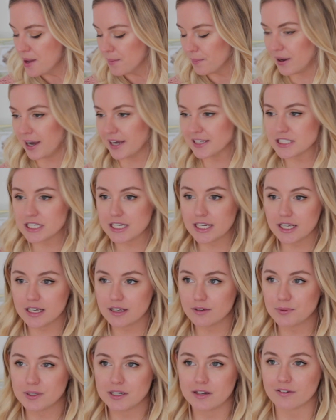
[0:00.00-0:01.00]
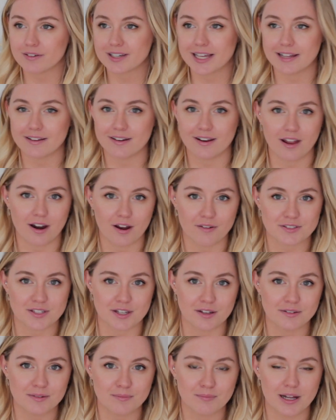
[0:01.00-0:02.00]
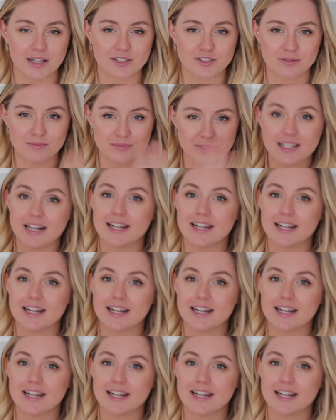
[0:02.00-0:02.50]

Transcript: But actually, we don't get a lot of sun in Belgium.